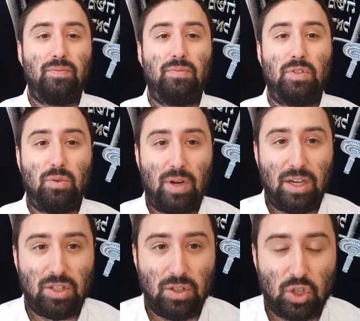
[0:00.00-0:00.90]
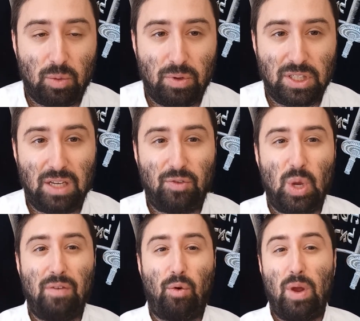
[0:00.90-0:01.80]
So Rashi interprets that if you
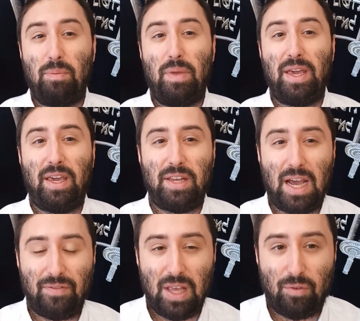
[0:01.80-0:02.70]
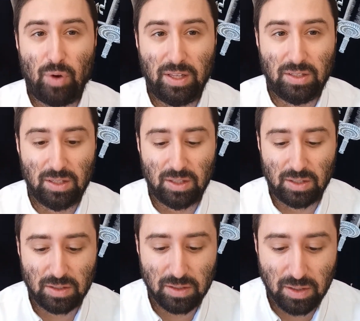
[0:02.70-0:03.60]
have a red beged, you have to have red
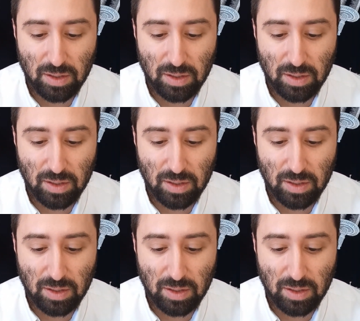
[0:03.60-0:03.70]
tzitzis.